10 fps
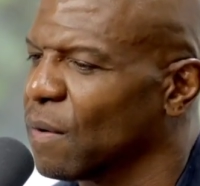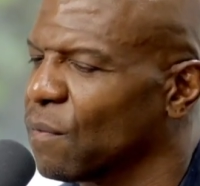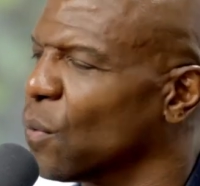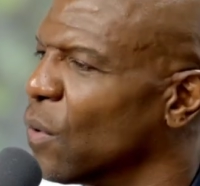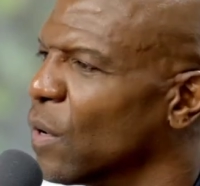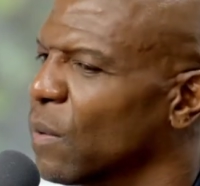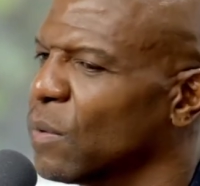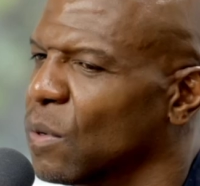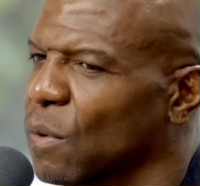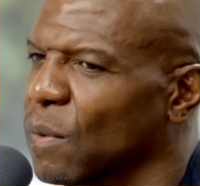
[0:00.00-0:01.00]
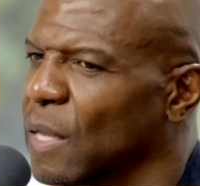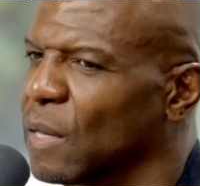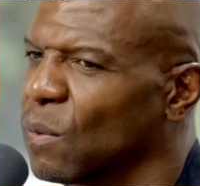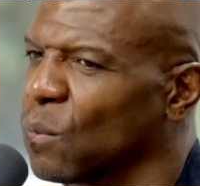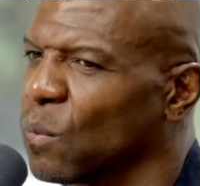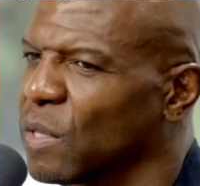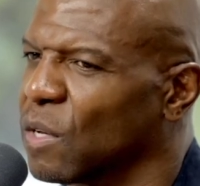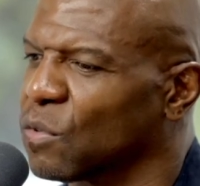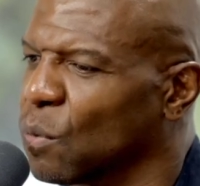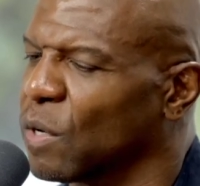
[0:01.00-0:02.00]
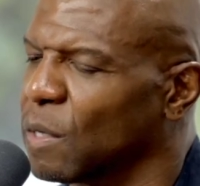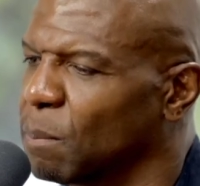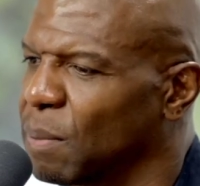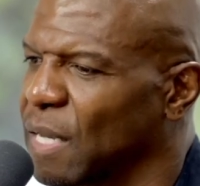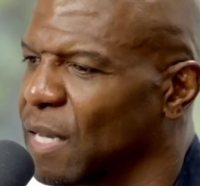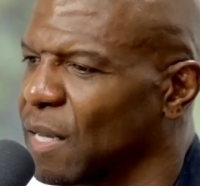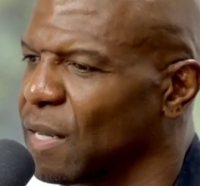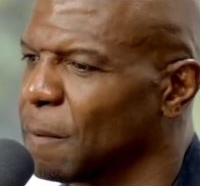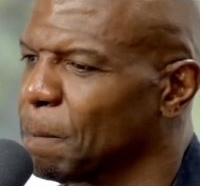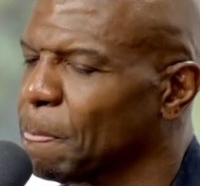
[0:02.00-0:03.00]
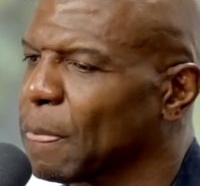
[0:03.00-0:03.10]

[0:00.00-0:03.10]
for you know and there's going to be